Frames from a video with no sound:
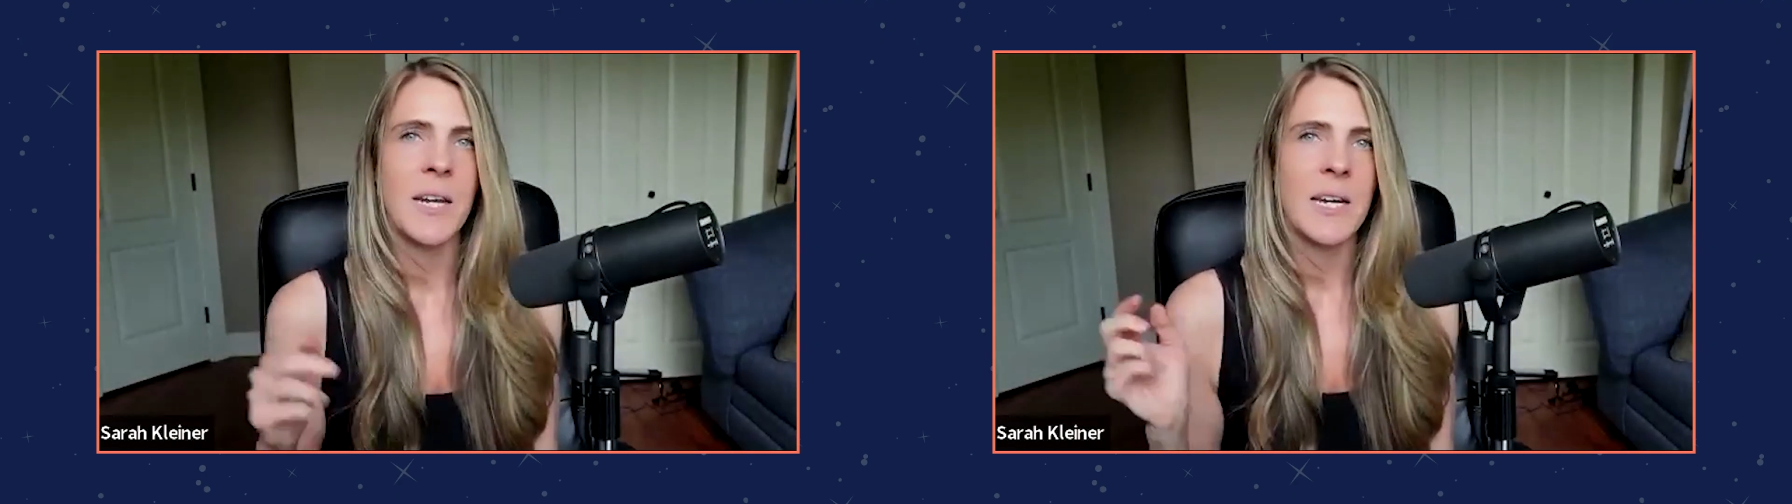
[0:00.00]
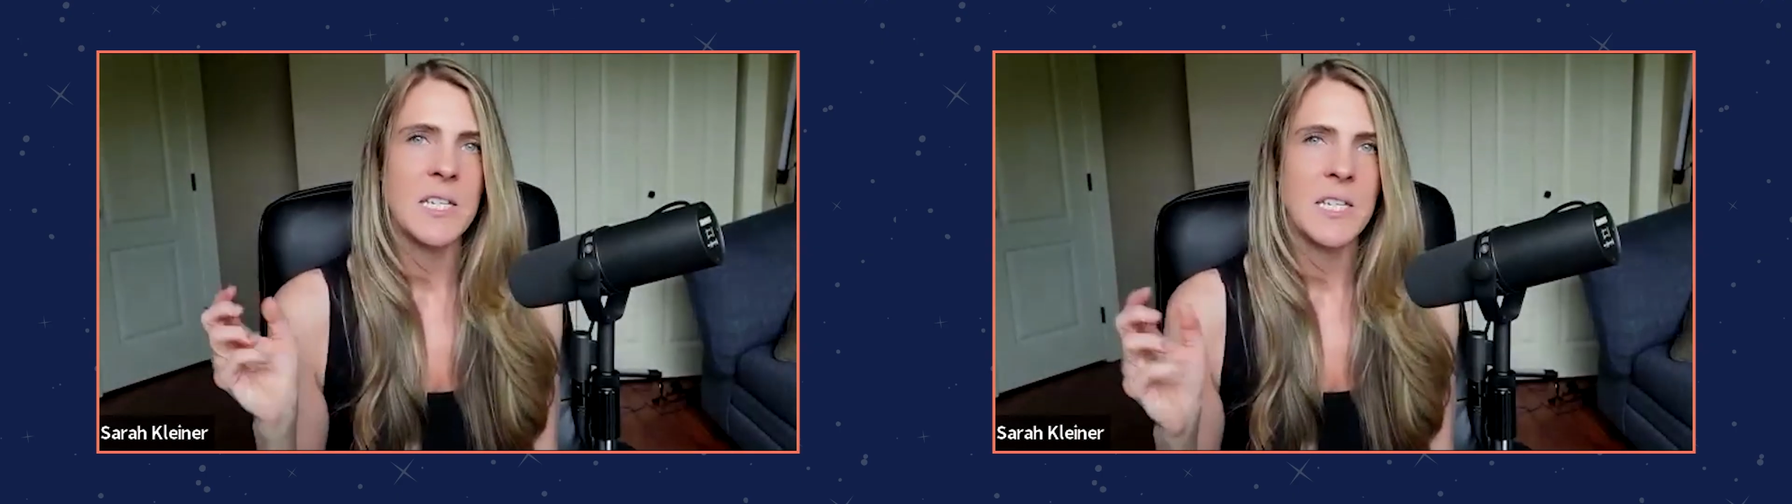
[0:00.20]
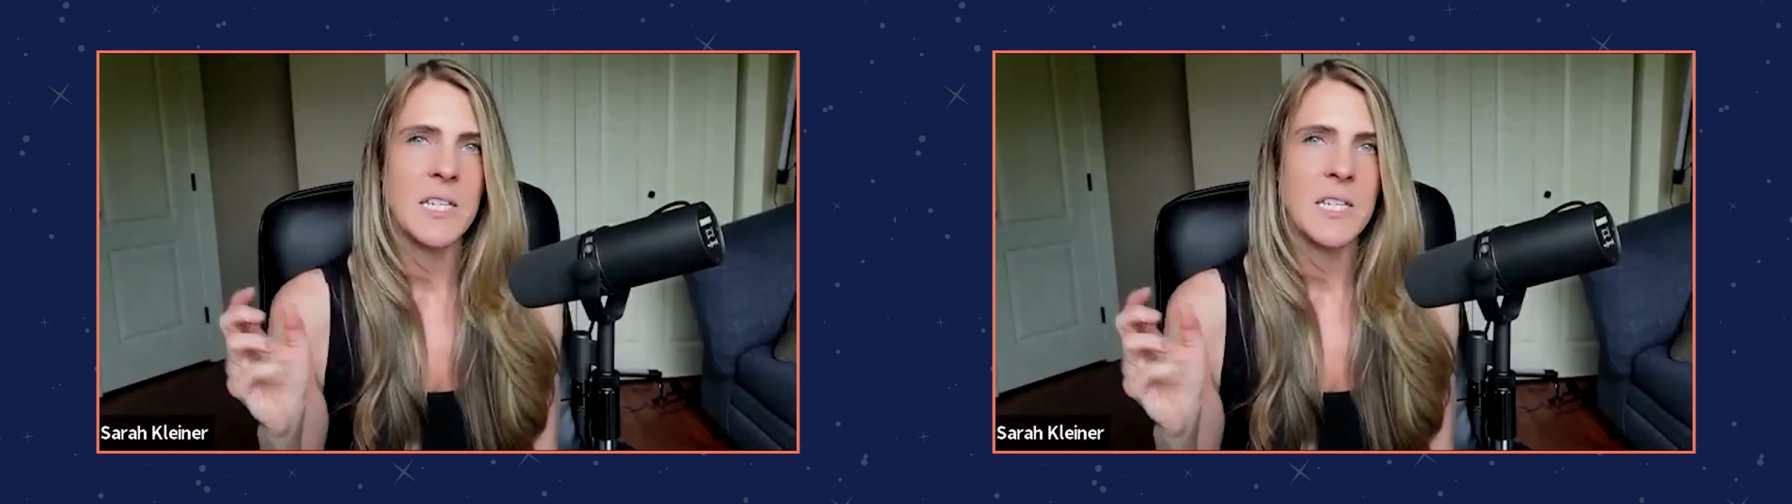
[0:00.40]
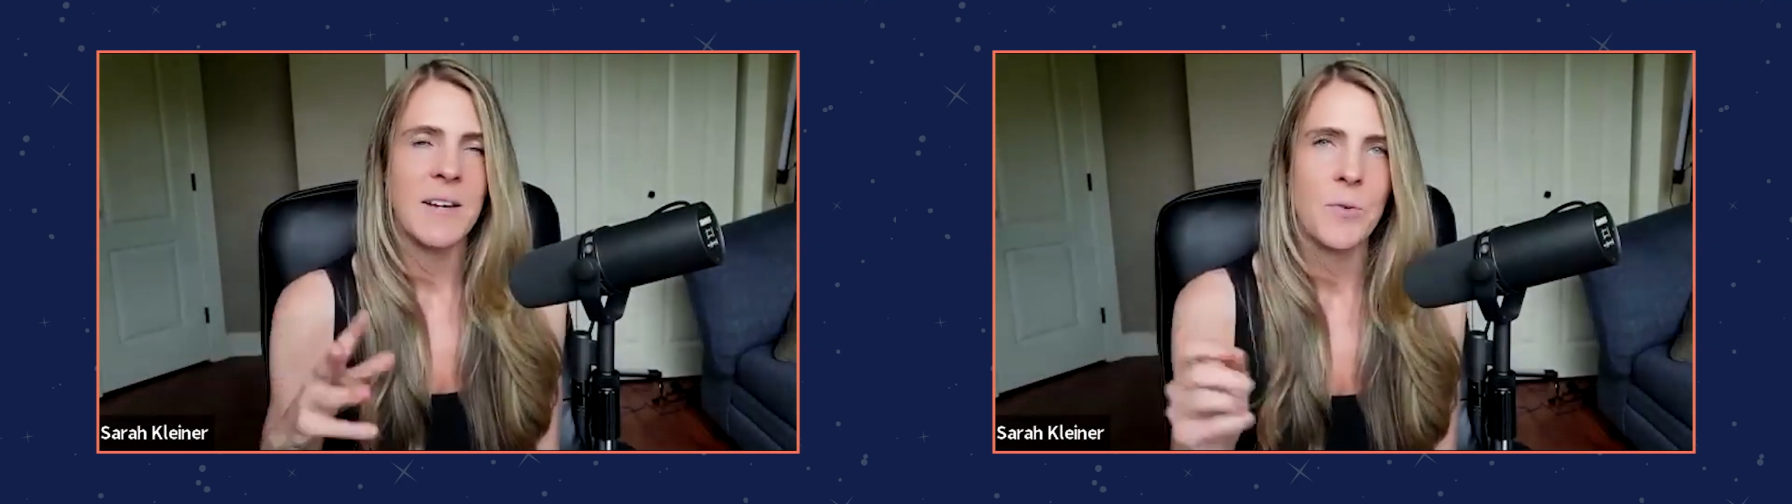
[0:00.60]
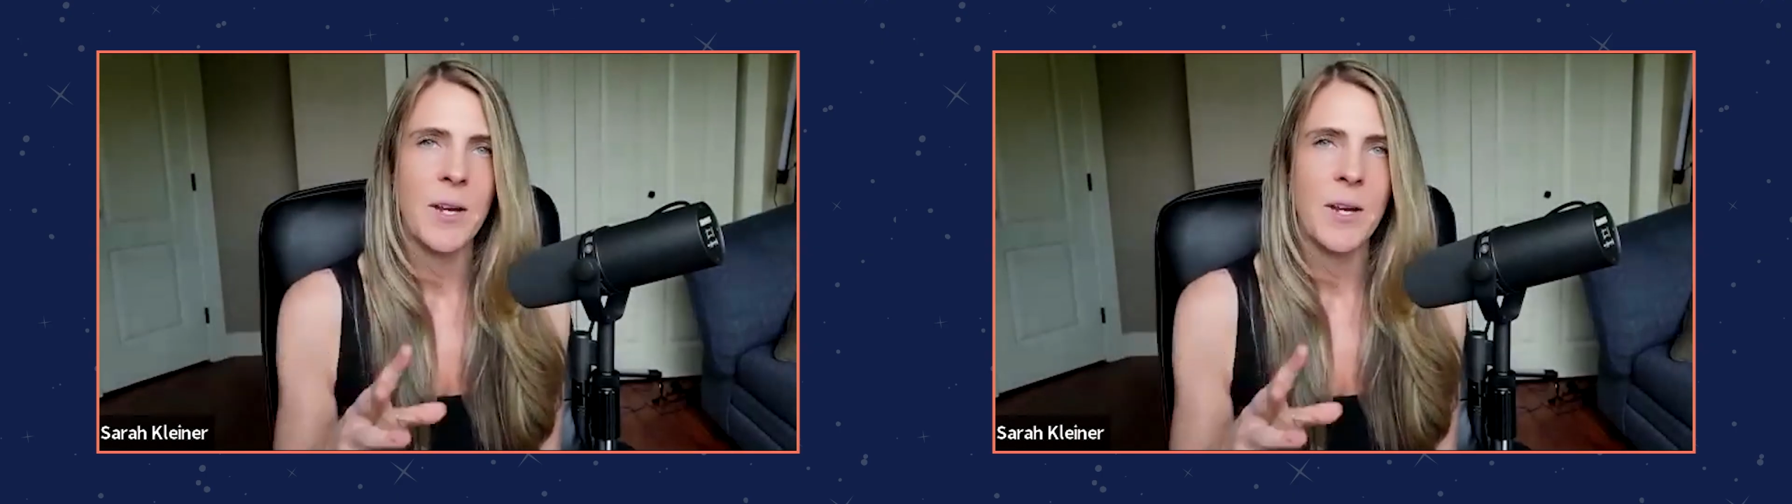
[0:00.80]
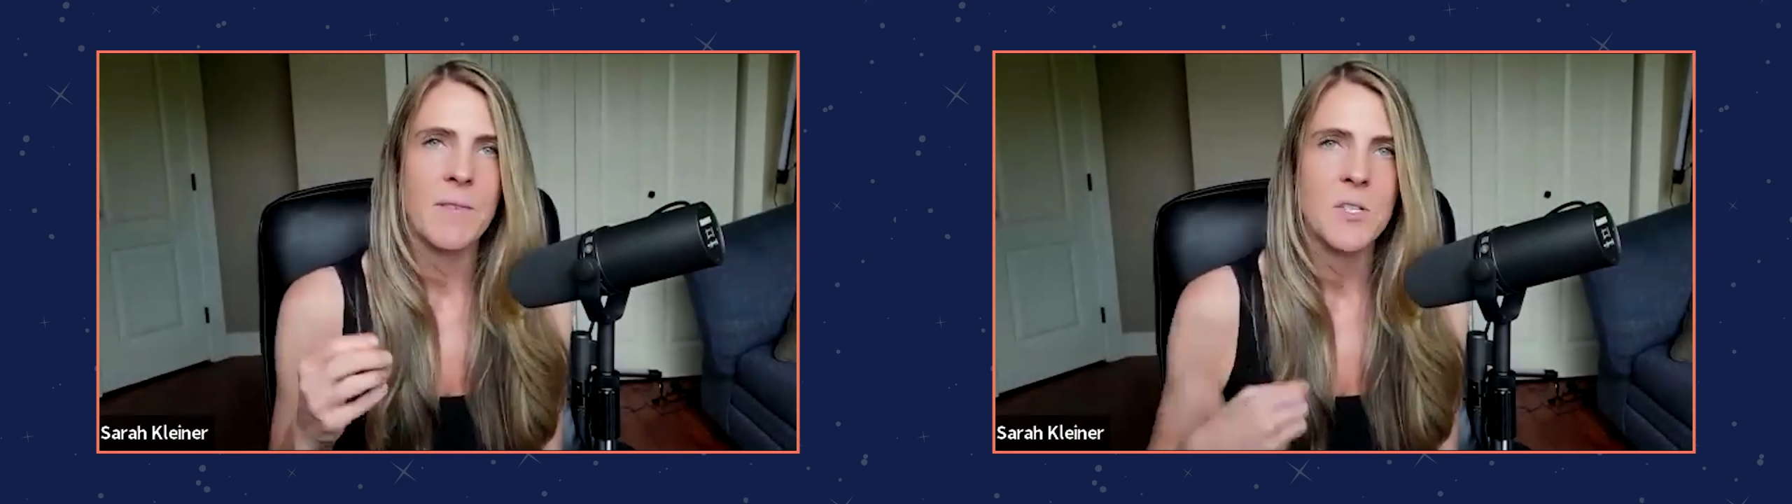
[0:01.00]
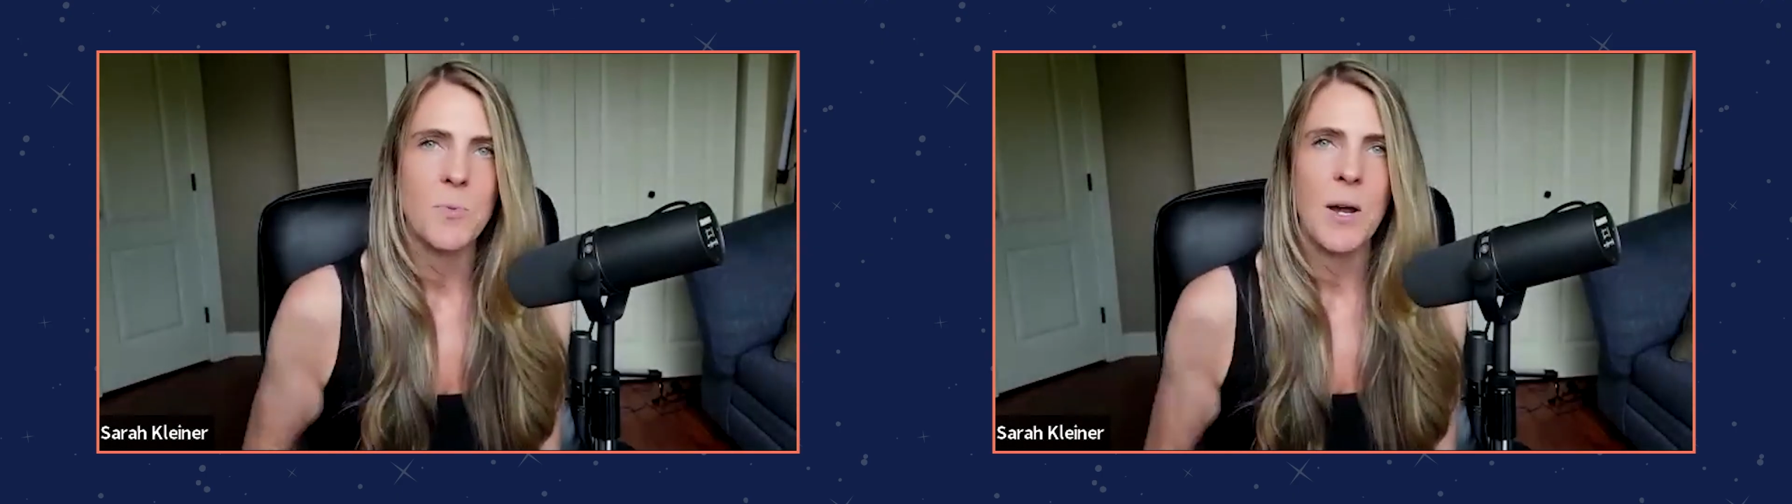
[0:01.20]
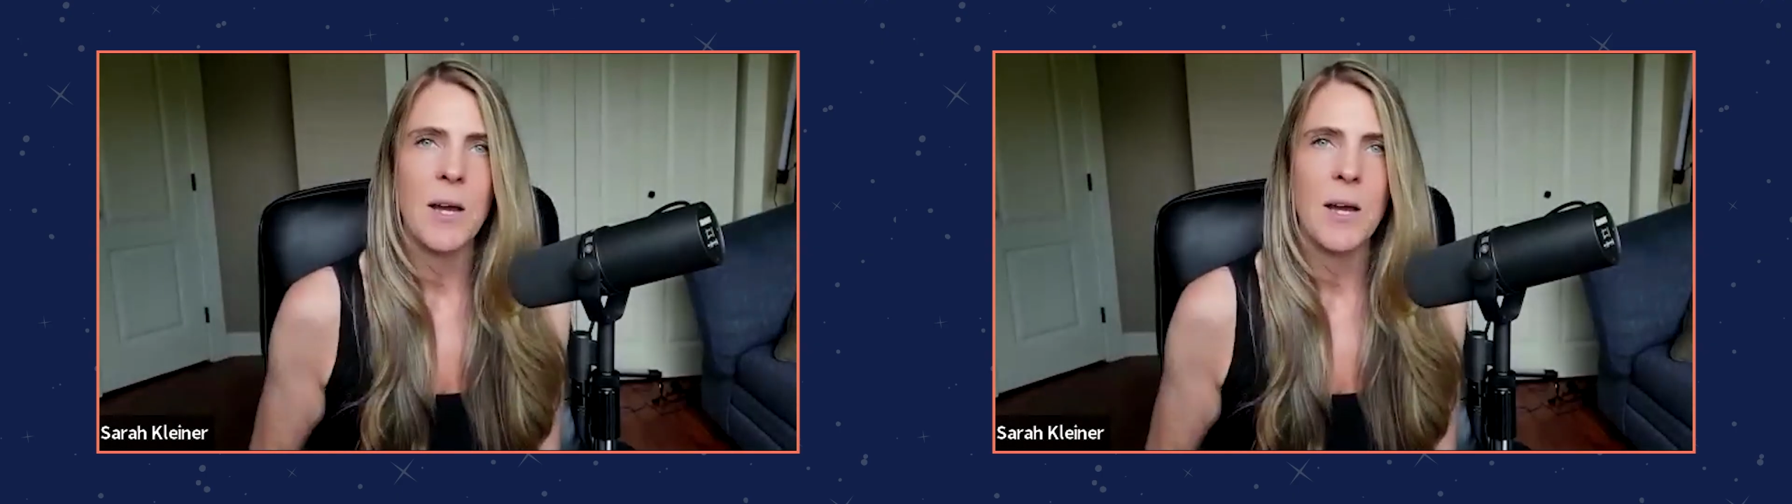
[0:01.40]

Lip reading: and I didn't have to go down this,